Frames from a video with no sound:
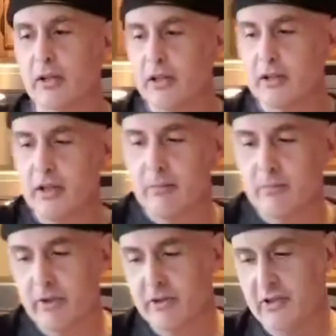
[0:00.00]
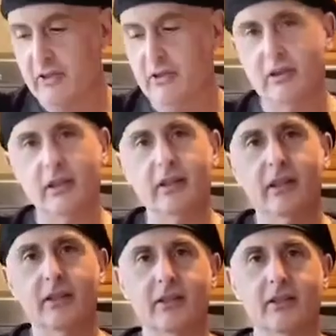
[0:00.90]
And I like them because they look like
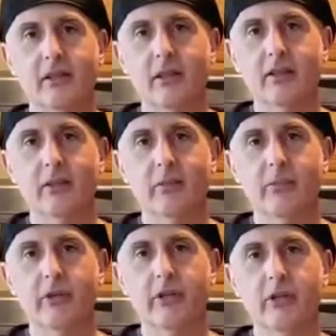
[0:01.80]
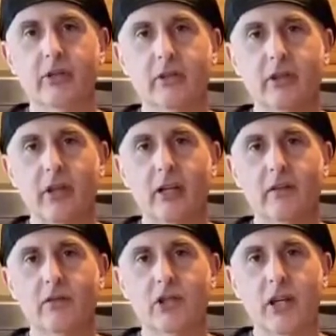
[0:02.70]
this. They're pre-cooked kind
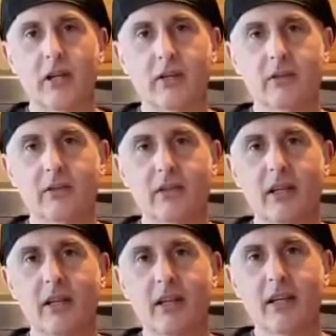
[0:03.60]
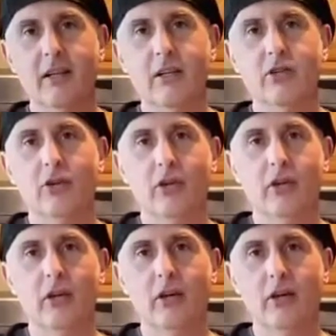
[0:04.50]
of shells that you're going
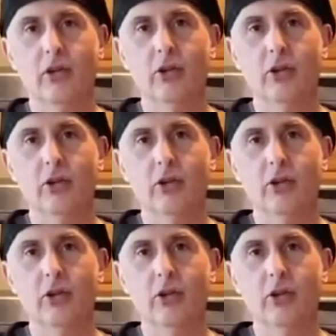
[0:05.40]
to